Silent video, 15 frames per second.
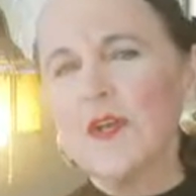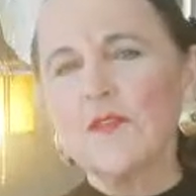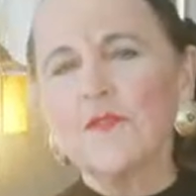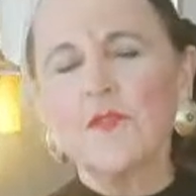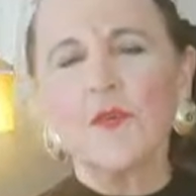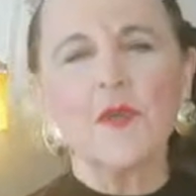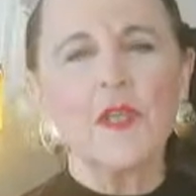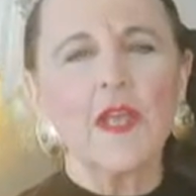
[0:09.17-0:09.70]
of
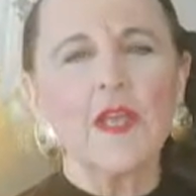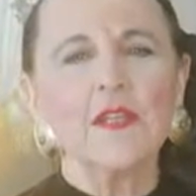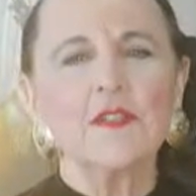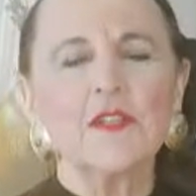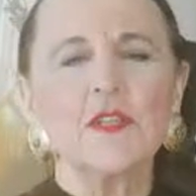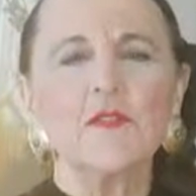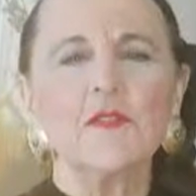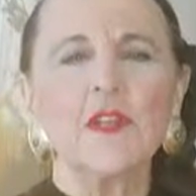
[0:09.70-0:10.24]

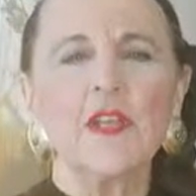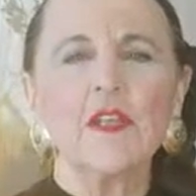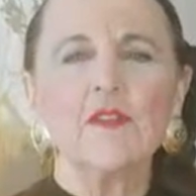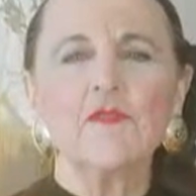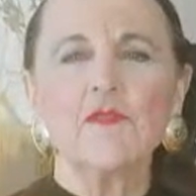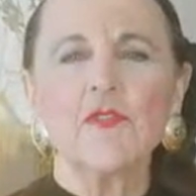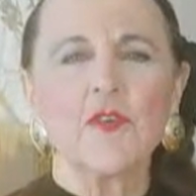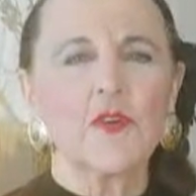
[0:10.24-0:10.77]
creativity
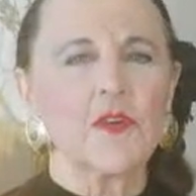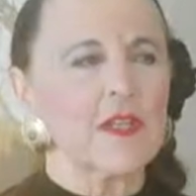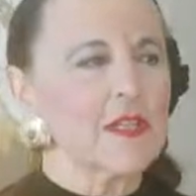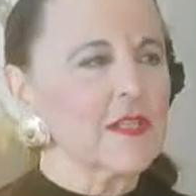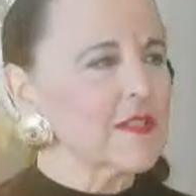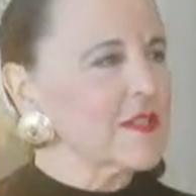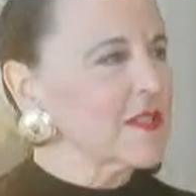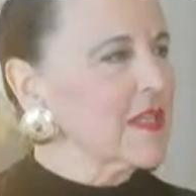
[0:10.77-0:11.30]
for
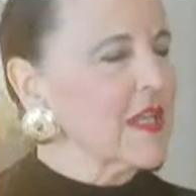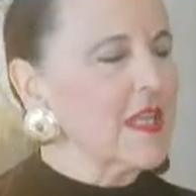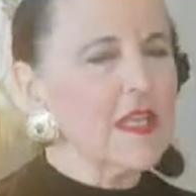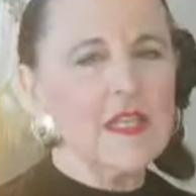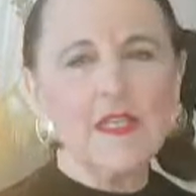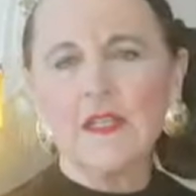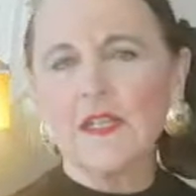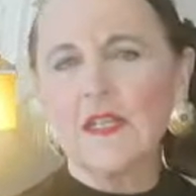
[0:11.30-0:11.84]
its
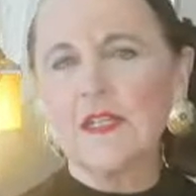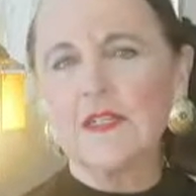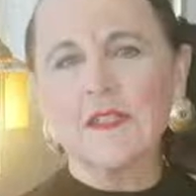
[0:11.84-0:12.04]
healing,